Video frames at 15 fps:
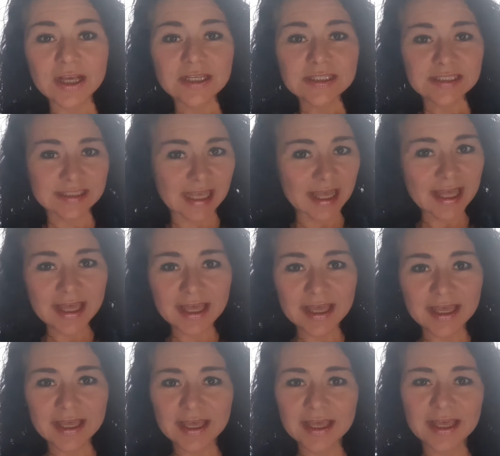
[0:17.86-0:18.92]

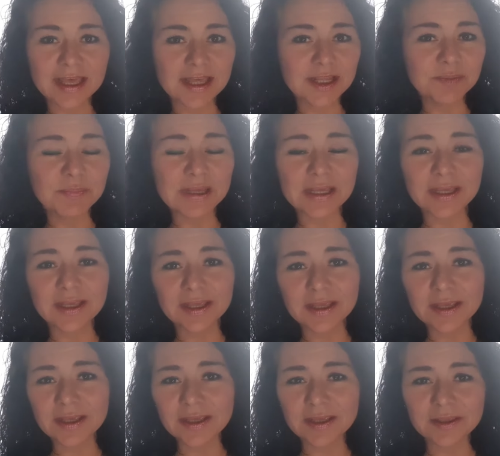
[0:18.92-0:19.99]
Send
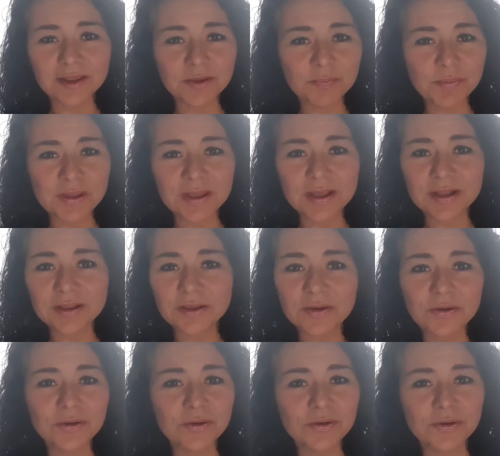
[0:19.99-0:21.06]
me the
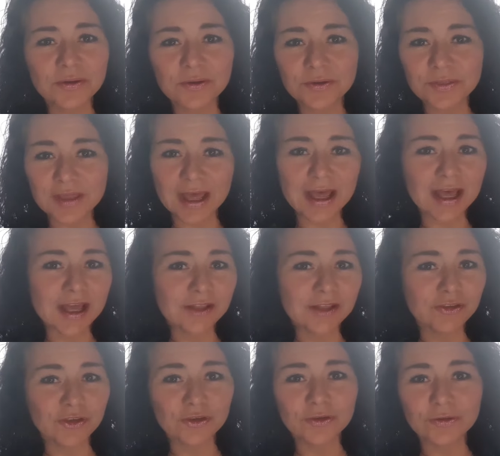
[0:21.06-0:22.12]
pillow
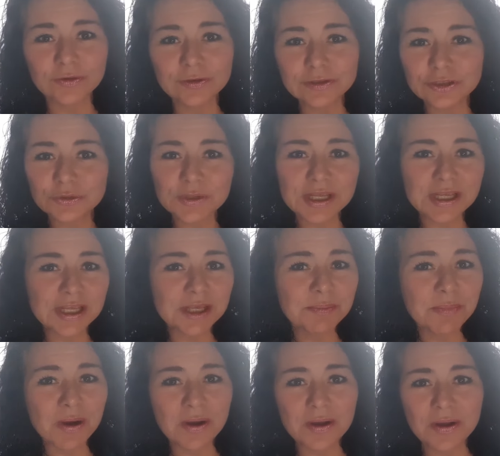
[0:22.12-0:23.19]
that you dream
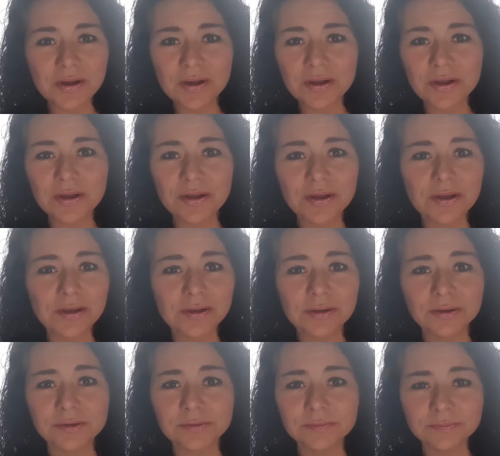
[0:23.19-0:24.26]

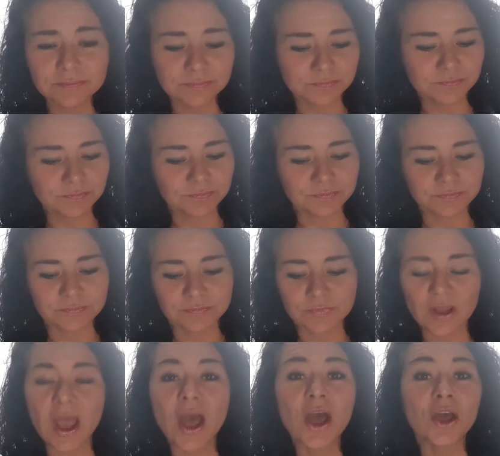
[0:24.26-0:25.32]
on.
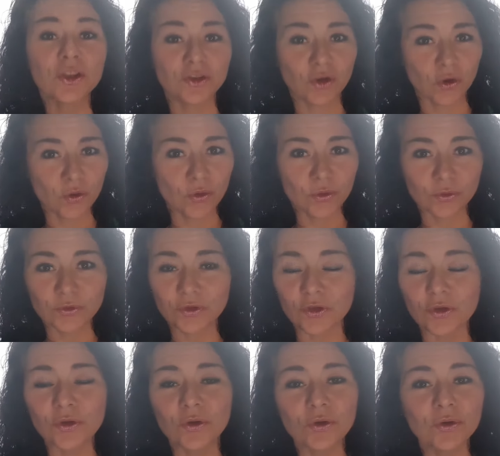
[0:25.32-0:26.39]
Don't
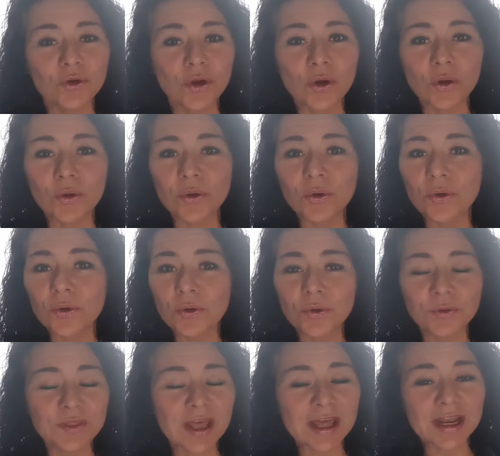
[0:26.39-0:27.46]
you
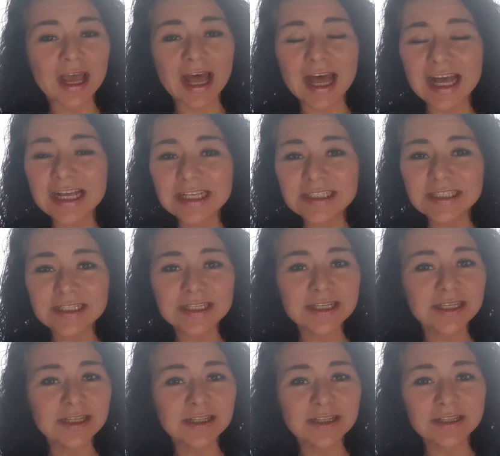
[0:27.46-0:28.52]
know that I
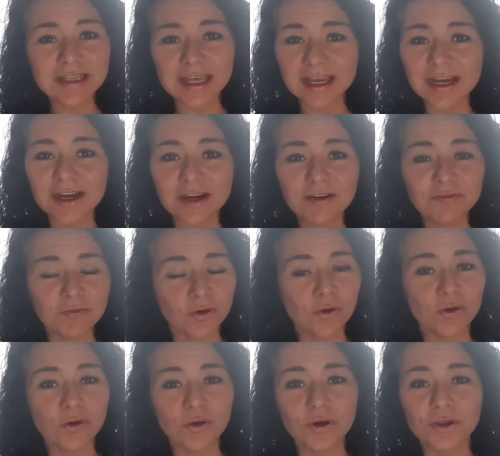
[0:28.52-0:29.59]
still care
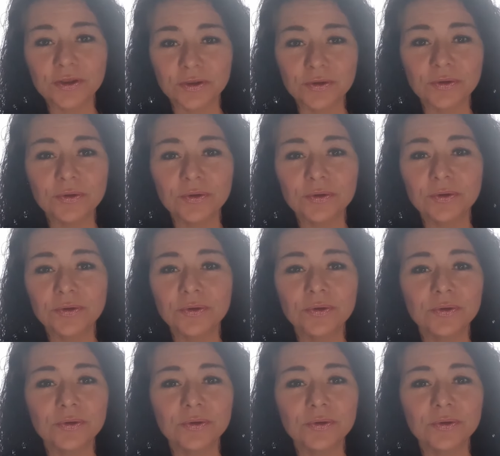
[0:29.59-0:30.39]
for you?